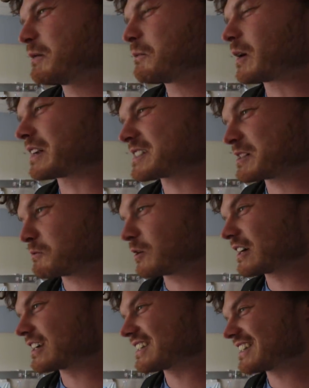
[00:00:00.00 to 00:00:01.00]
But did
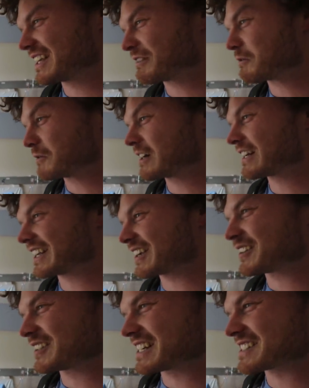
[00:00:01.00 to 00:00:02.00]
work, like we're work like,
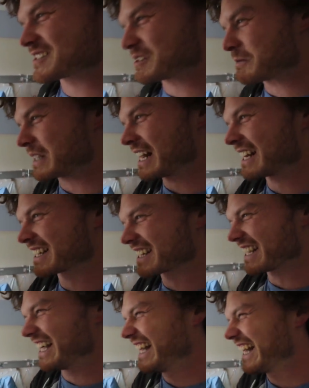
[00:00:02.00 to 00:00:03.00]
oh, that stupid Alan
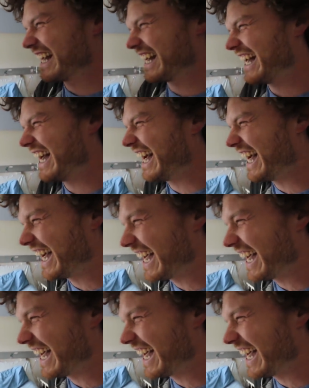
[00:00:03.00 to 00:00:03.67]
guy.